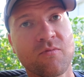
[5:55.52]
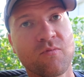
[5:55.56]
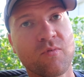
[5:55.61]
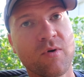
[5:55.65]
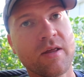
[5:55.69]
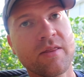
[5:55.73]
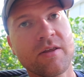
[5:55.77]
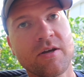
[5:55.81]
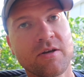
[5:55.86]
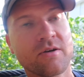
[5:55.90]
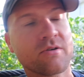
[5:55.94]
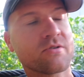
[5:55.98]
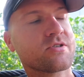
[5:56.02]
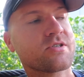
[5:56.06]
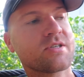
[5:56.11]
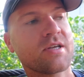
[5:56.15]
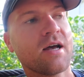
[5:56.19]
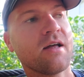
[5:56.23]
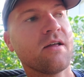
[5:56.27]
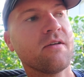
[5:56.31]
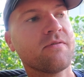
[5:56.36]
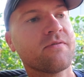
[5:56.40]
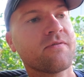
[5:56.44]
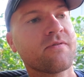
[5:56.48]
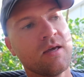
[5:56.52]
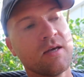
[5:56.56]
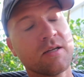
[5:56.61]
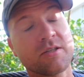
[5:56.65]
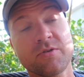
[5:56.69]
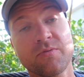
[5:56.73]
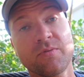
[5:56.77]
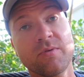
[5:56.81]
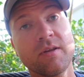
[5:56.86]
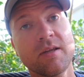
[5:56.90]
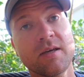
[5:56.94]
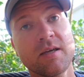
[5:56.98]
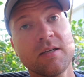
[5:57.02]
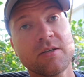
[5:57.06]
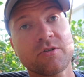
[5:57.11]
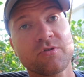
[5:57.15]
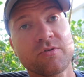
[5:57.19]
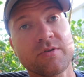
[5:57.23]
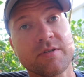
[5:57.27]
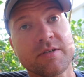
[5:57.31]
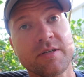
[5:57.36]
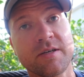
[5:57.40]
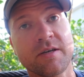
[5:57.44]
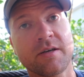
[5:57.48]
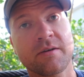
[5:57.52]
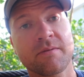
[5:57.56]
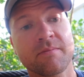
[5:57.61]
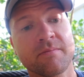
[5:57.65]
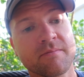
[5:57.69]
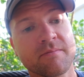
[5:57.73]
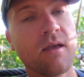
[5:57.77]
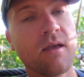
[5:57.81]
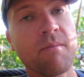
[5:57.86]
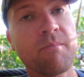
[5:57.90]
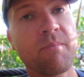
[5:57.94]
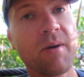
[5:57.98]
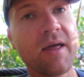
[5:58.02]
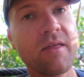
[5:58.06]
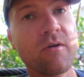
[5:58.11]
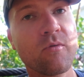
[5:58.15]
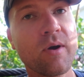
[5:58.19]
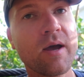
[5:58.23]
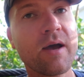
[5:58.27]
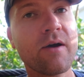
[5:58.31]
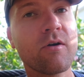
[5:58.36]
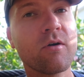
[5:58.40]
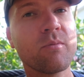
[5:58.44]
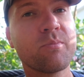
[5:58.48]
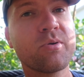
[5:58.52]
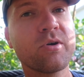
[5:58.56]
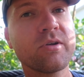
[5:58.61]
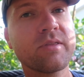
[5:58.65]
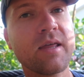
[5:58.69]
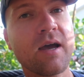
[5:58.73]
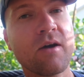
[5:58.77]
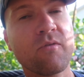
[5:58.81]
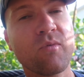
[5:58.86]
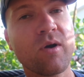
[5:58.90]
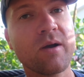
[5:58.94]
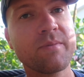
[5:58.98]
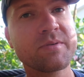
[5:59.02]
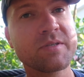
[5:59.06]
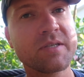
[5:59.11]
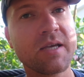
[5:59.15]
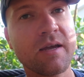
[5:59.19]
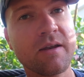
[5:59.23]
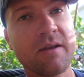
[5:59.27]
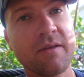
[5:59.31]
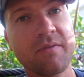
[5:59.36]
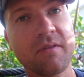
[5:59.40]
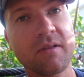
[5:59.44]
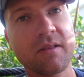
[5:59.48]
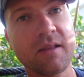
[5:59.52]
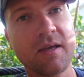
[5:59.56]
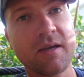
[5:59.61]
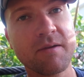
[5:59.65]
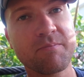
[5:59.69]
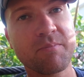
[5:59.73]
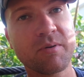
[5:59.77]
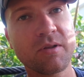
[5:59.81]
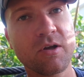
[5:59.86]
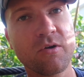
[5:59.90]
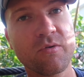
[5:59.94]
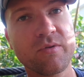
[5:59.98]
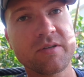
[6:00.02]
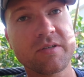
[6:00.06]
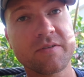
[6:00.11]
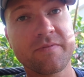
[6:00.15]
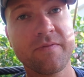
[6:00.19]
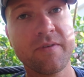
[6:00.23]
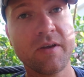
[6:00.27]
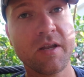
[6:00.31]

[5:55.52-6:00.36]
the weather yourself. It's really interesting. And by the way, I'll put that website in the link below this